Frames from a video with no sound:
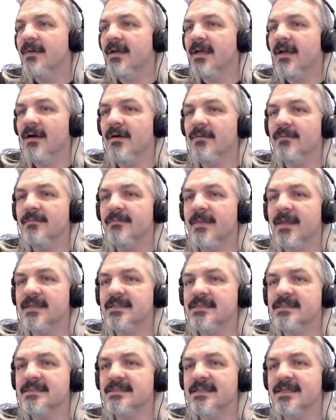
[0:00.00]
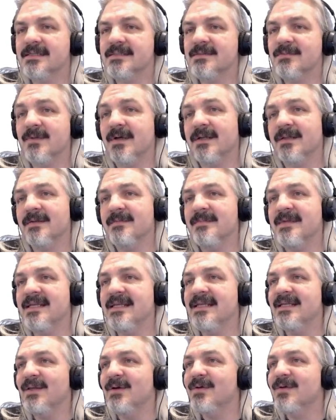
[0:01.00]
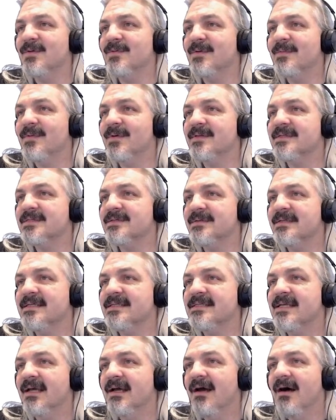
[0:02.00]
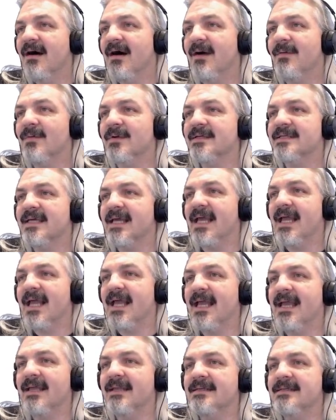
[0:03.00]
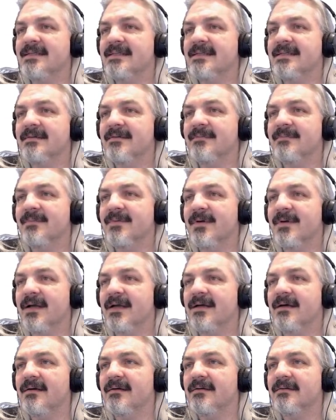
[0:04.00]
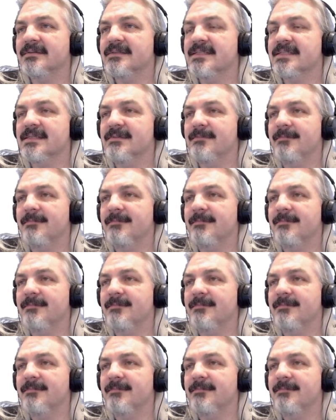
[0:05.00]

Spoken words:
Oh, that's one of the many local repositories. I want to add, browse,